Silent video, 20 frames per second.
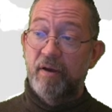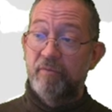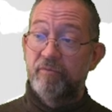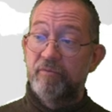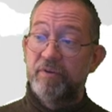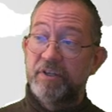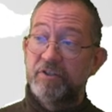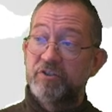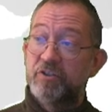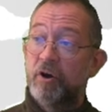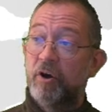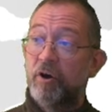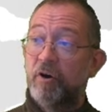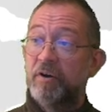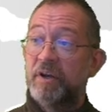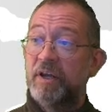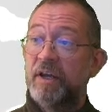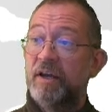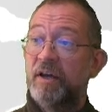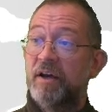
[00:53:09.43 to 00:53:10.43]
we
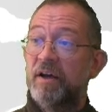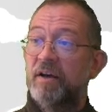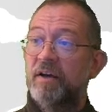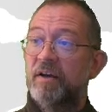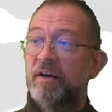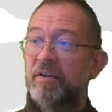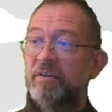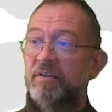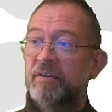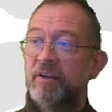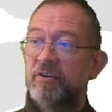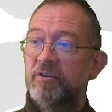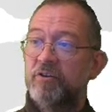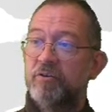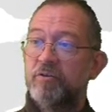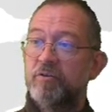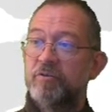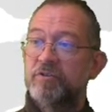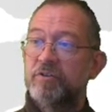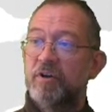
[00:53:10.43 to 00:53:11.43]
showed here the
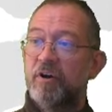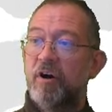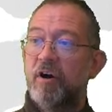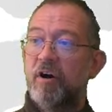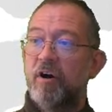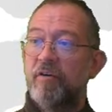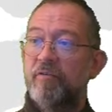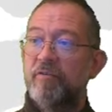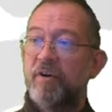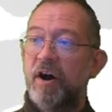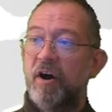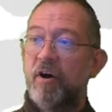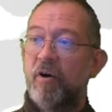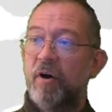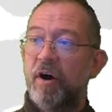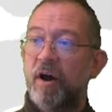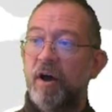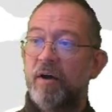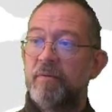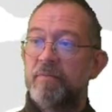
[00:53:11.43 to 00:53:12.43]
use of
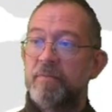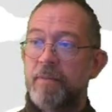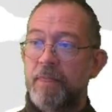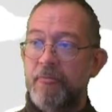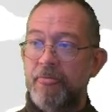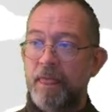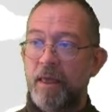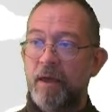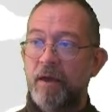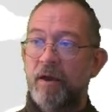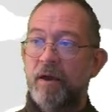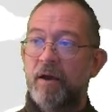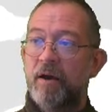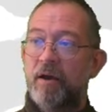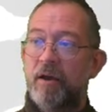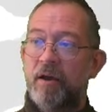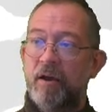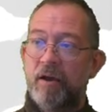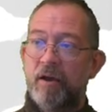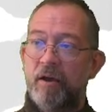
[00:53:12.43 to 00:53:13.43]
our
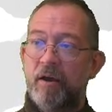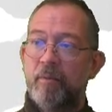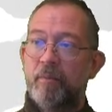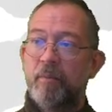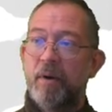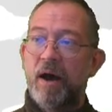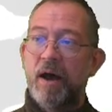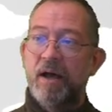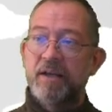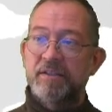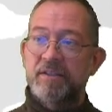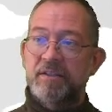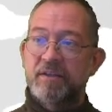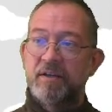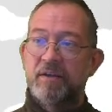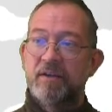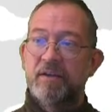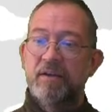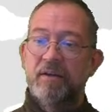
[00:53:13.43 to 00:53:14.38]
uh, mask